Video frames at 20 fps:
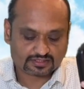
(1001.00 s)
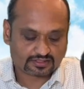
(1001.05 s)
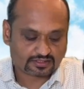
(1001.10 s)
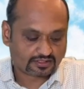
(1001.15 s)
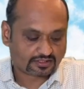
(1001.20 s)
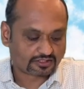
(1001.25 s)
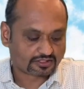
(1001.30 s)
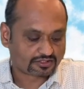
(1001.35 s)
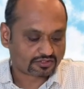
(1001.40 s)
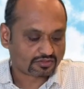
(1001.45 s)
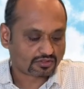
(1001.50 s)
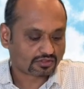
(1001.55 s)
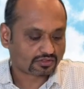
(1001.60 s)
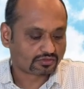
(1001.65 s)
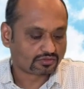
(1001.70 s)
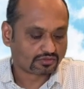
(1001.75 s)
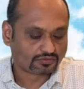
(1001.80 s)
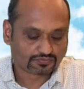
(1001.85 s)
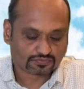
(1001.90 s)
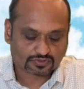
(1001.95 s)
It is not
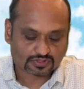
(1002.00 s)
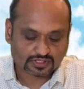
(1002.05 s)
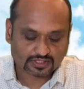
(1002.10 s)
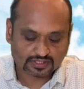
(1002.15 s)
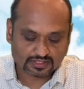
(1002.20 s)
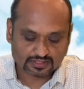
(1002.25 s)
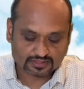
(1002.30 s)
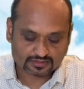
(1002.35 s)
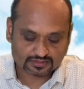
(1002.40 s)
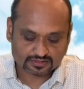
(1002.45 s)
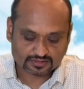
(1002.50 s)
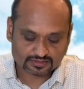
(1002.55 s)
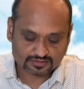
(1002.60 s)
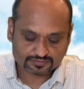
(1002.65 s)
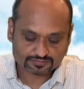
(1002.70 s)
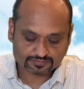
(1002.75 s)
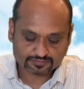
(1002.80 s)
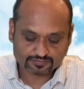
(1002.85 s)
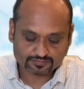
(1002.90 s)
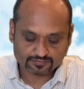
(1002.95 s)
good for our health.
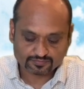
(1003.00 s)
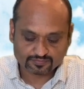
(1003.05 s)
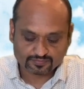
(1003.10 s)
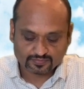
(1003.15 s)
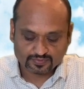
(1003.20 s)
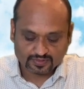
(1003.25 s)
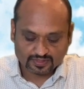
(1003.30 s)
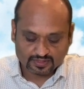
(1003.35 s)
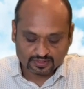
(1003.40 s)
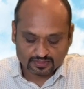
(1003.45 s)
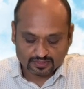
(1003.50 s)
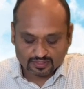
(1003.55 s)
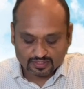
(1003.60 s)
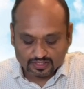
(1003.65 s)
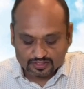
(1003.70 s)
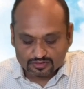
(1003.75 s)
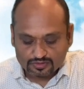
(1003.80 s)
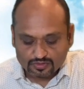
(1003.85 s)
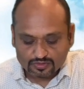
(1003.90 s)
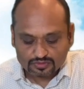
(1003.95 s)

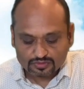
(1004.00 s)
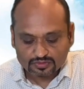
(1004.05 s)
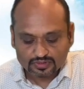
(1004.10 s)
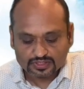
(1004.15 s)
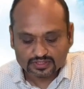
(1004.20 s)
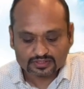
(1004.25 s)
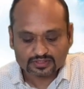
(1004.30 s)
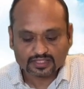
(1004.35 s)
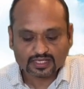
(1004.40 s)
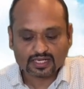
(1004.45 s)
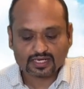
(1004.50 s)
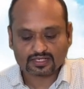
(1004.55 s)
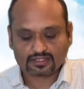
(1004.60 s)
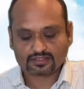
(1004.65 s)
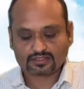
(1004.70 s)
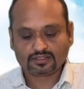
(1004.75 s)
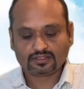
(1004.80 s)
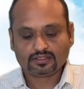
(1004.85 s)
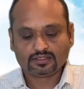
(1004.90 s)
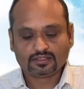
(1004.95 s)
And not only that,
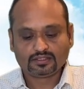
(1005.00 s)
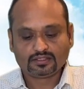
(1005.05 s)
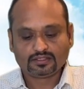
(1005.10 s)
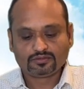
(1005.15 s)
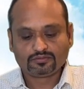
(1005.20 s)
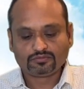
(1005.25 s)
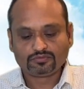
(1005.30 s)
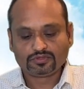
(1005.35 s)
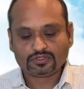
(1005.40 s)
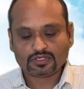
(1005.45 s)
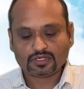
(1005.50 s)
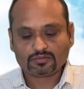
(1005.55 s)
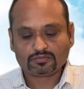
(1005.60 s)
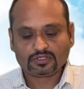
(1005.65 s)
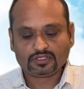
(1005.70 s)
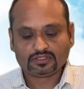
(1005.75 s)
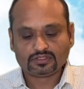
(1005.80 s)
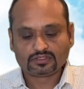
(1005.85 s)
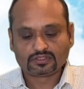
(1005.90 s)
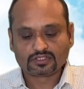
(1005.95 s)
I
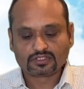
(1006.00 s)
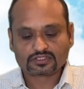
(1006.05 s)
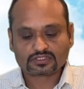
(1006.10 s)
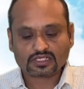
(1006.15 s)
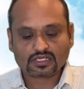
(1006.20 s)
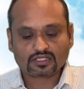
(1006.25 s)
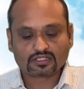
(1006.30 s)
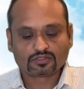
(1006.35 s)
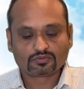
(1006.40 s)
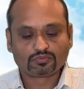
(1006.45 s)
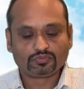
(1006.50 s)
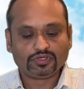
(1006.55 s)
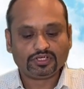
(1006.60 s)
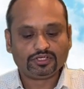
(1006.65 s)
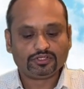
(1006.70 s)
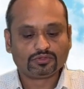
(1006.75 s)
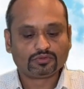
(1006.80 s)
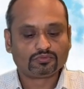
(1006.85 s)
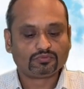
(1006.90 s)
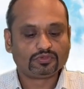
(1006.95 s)
mean, there is another
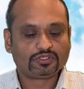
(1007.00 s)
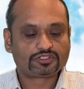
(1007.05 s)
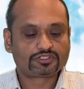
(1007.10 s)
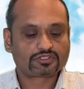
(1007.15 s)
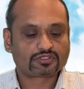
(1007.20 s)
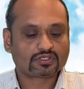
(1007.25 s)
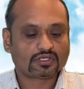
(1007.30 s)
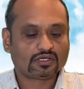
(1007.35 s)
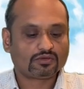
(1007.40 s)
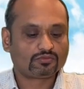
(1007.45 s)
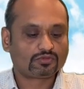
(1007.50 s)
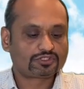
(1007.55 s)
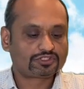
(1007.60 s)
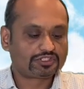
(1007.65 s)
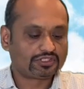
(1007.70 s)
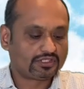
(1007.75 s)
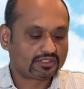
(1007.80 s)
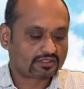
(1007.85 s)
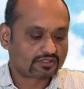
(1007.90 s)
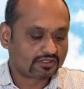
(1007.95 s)
video which I would
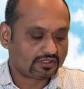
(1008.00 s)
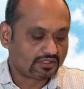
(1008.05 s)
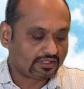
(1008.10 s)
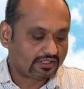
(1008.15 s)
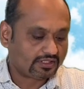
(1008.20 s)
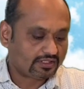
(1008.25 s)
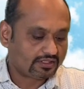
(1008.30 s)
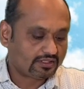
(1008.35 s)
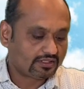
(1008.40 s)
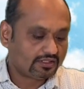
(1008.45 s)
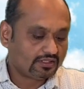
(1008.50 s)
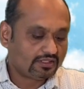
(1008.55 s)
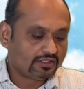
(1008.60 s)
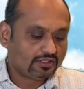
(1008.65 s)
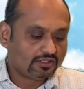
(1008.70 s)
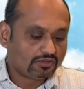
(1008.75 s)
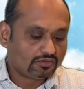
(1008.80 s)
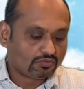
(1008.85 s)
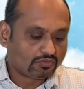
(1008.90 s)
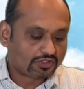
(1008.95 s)
share the link,
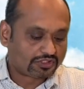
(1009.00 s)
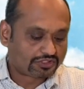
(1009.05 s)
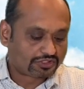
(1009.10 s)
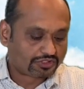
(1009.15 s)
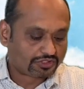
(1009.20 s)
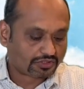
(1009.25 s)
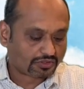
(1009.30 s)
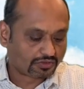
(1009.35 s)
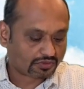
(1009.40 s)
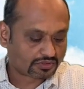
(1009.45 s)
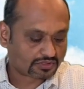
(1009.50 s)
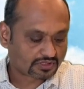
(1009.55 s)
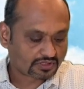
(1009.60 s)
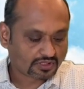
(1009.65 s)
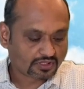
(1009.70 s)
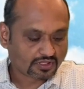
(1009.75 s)
which shows